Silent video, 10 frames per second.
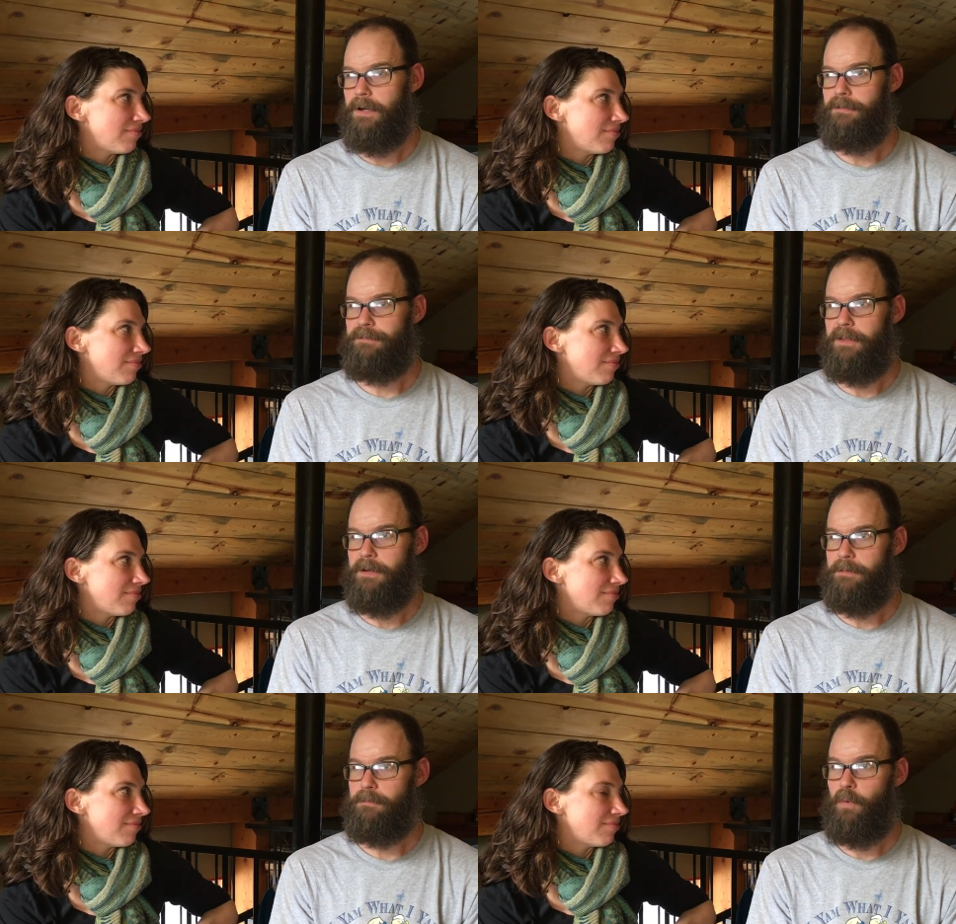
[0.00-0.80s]
Speaker 1: of
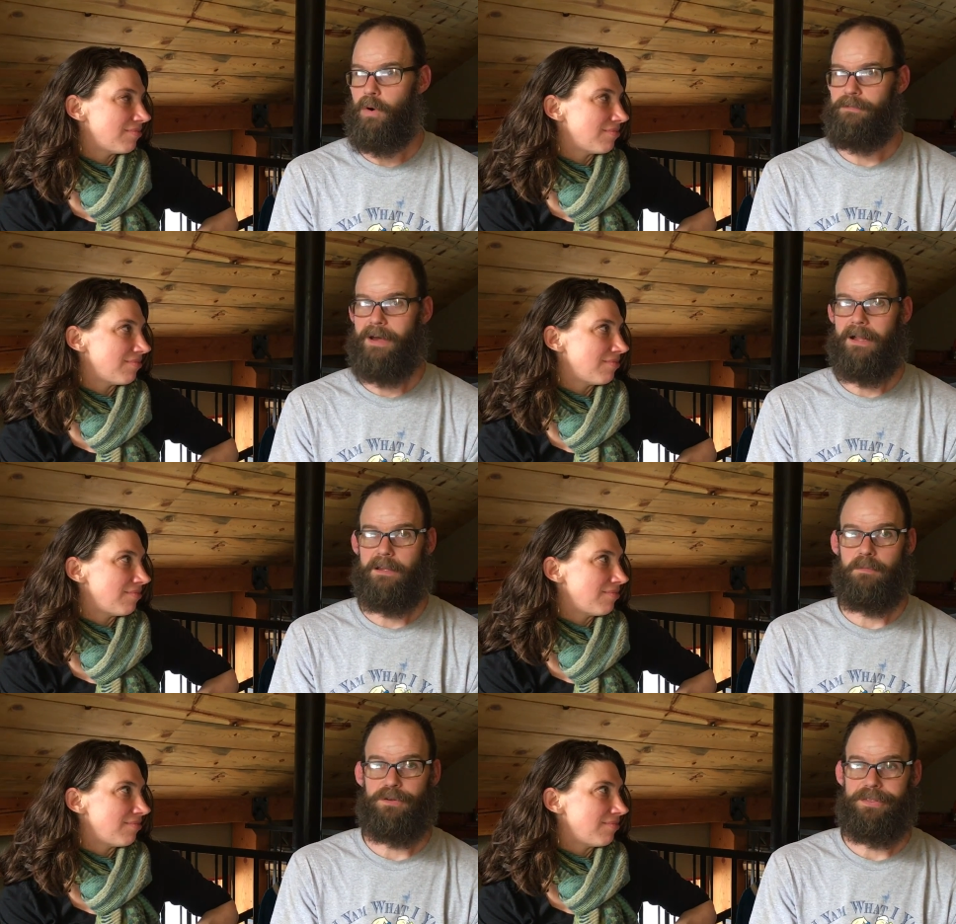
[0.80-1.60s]
the more
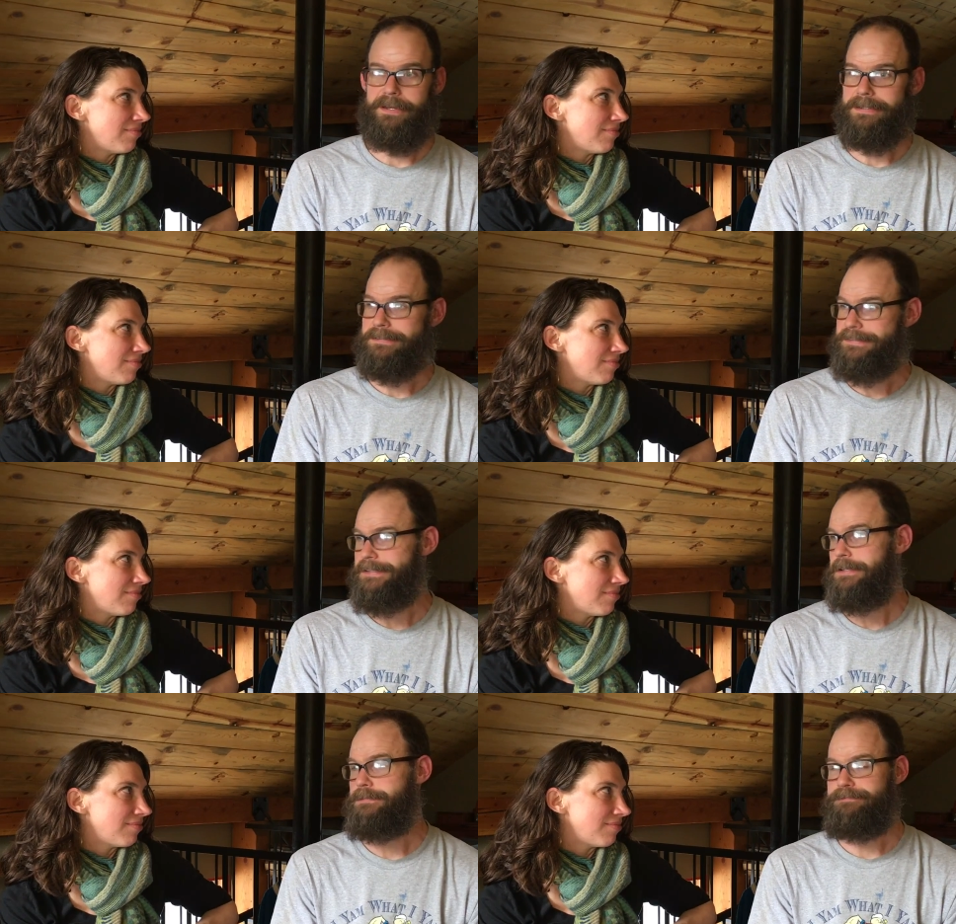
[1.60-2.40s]
valuable things.
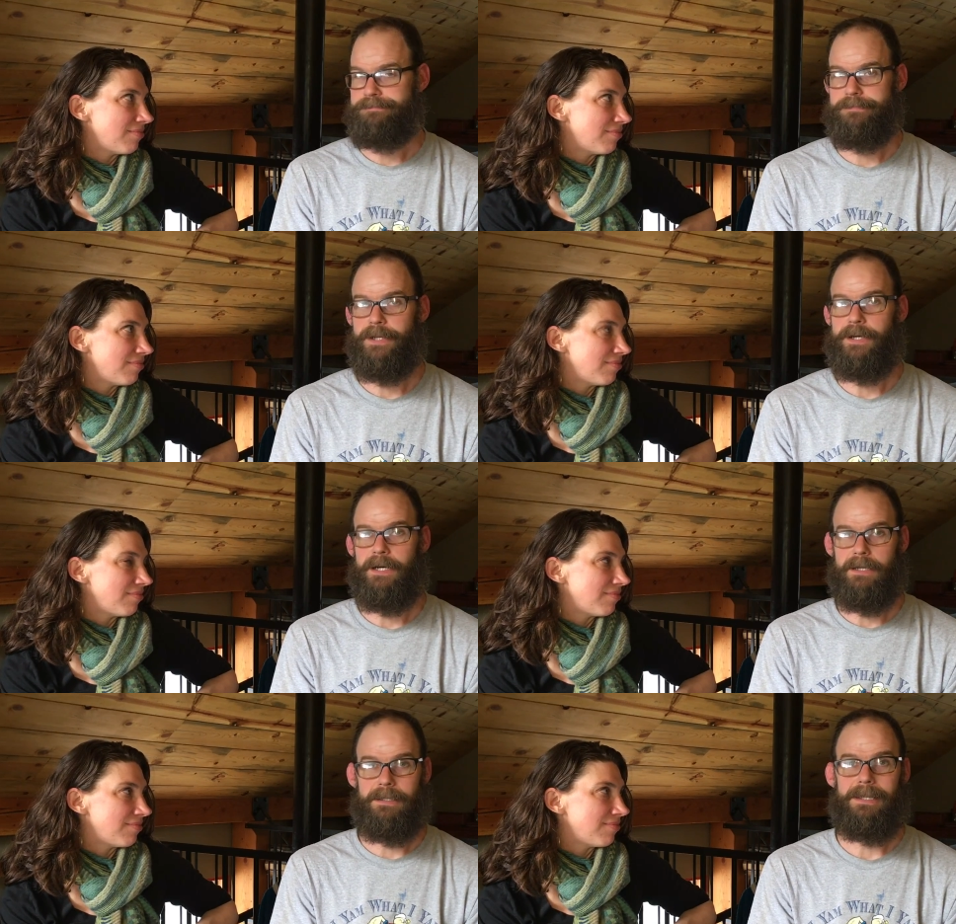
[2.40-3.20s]
So,
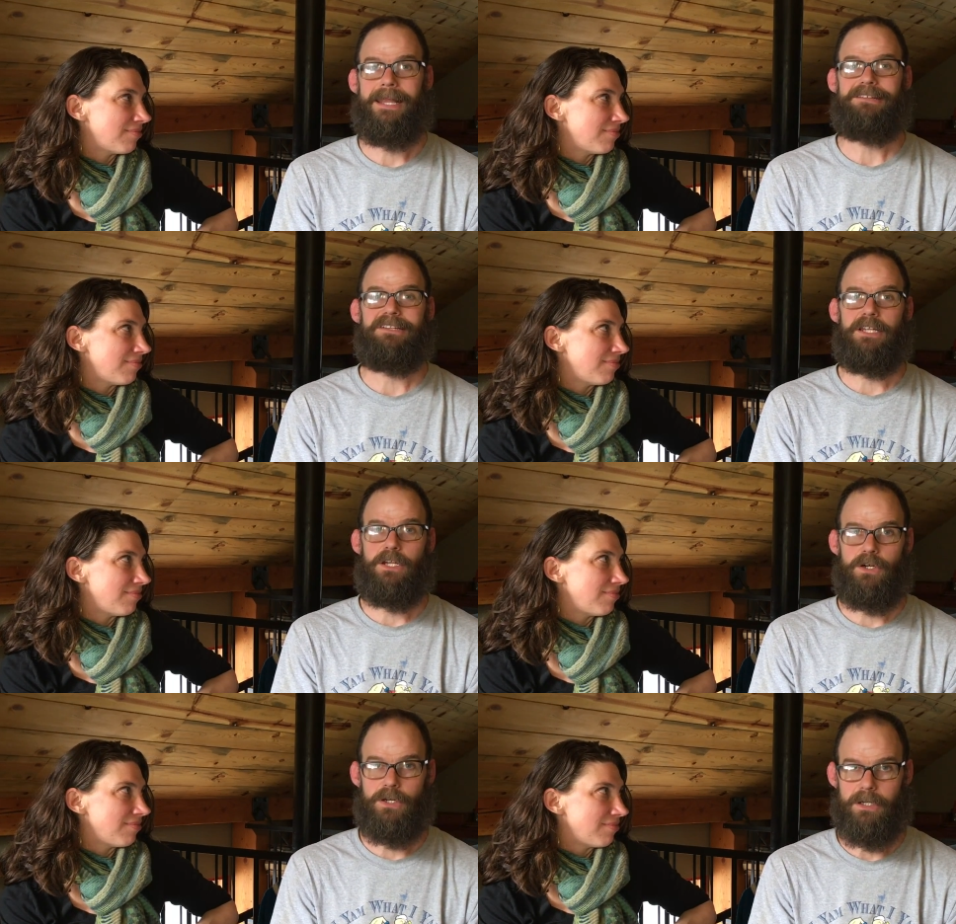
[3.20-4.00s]
uh, lesson
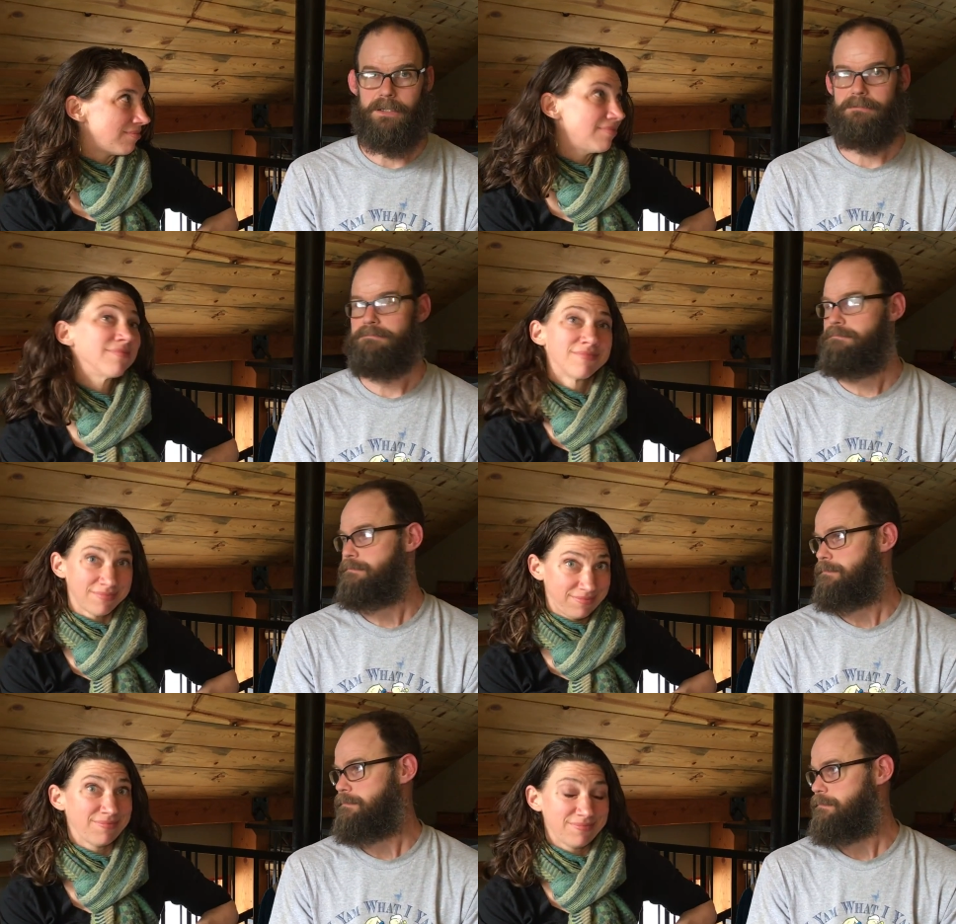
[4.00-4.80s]
learned.
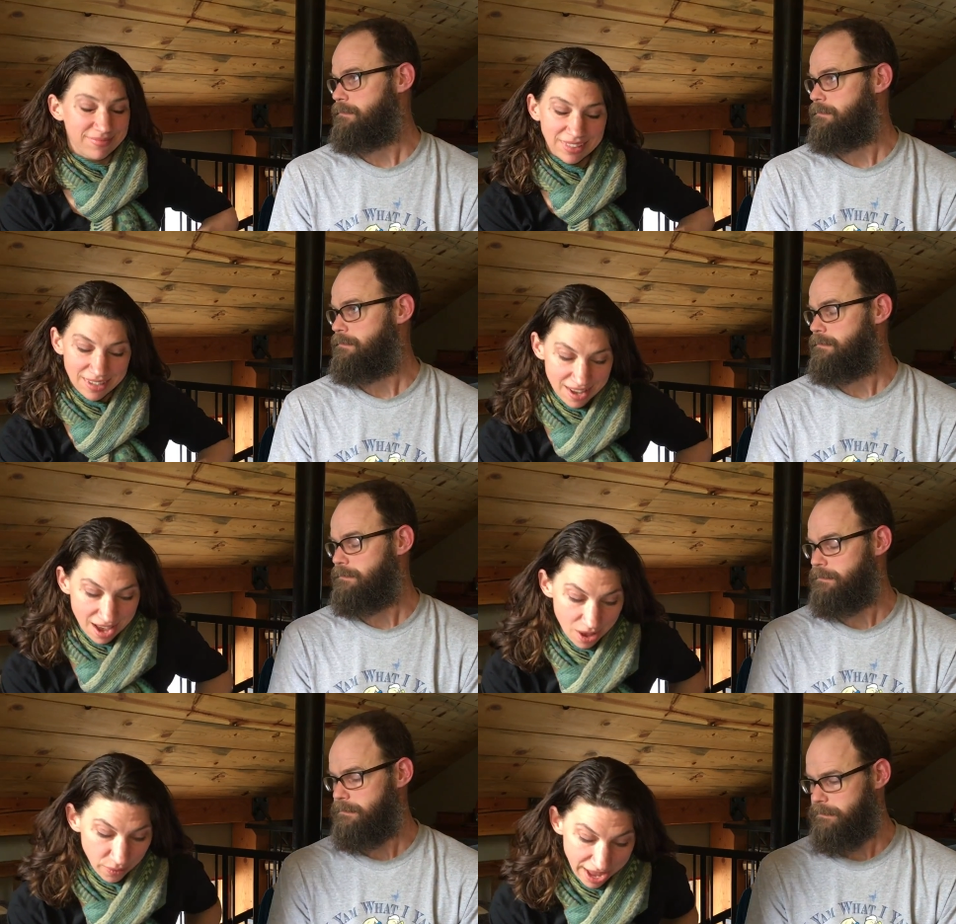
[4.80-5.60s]

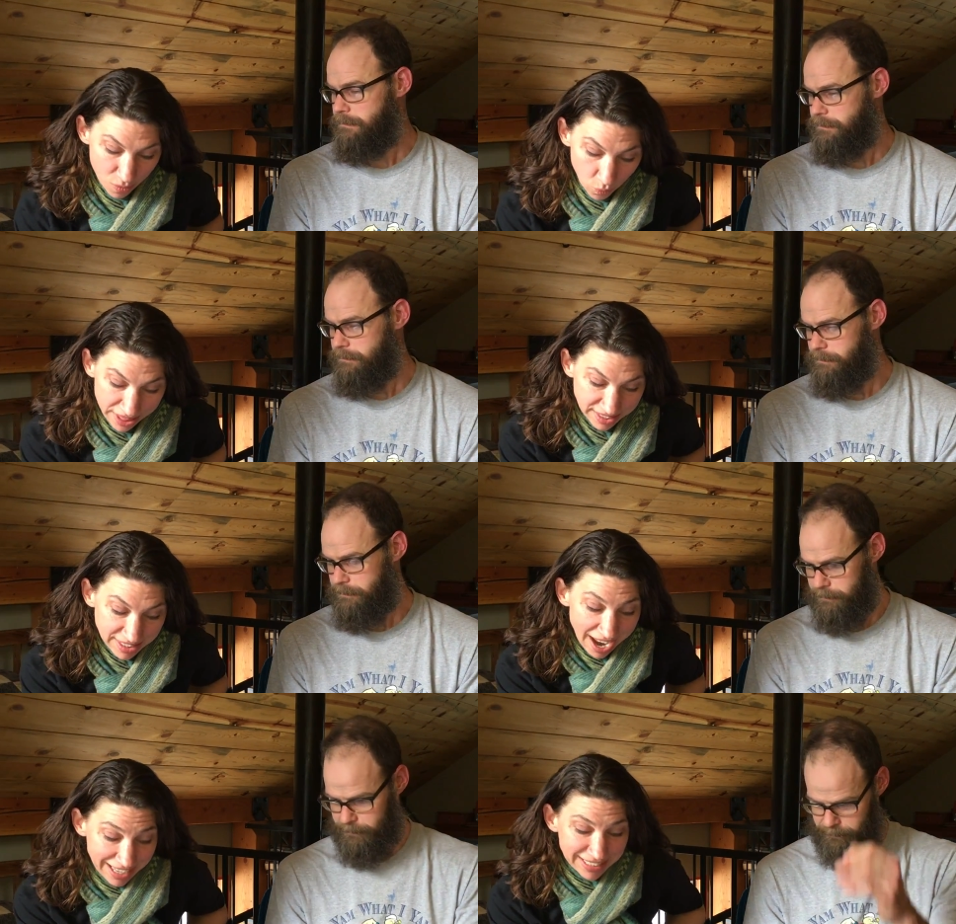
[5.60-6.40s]
Speaker 2: Okay, with
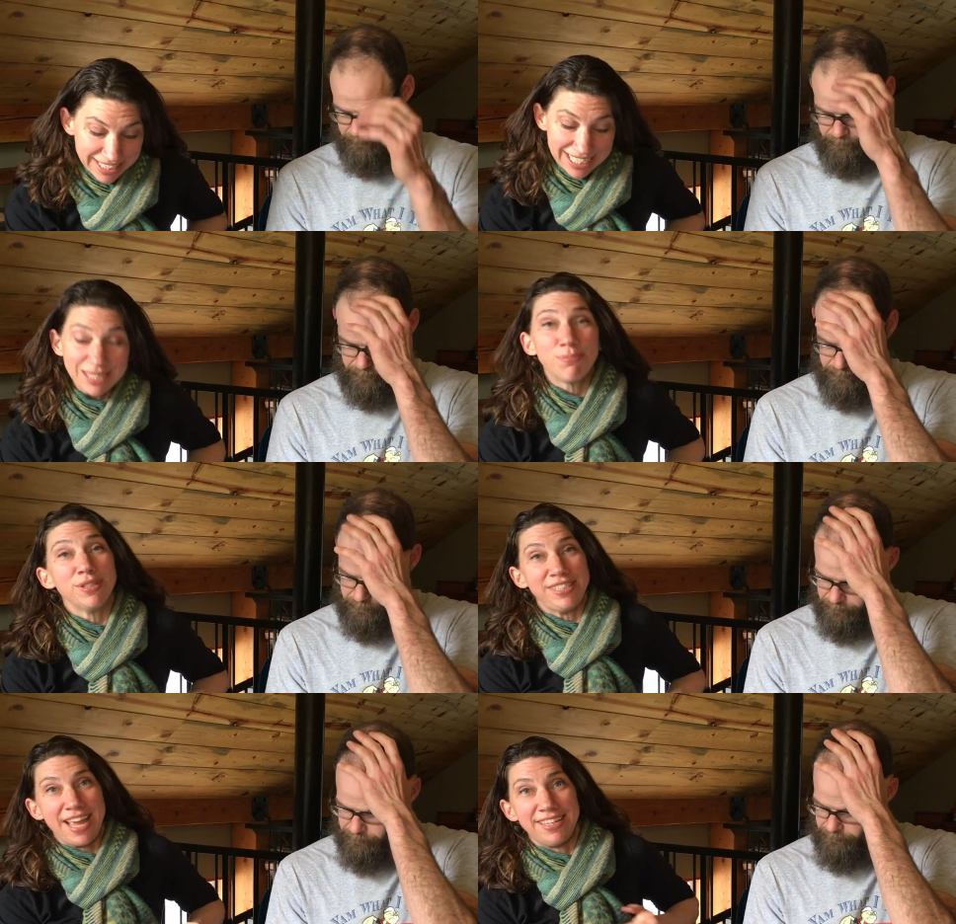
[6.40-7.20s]

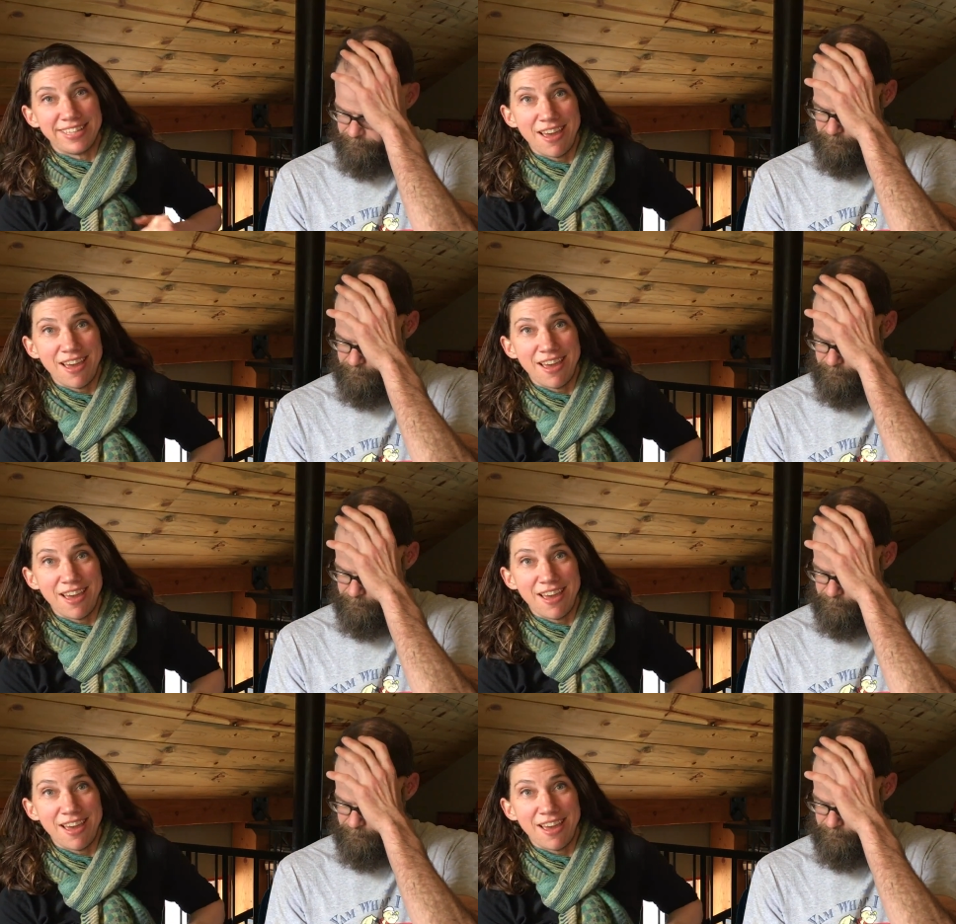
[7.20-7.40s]
19%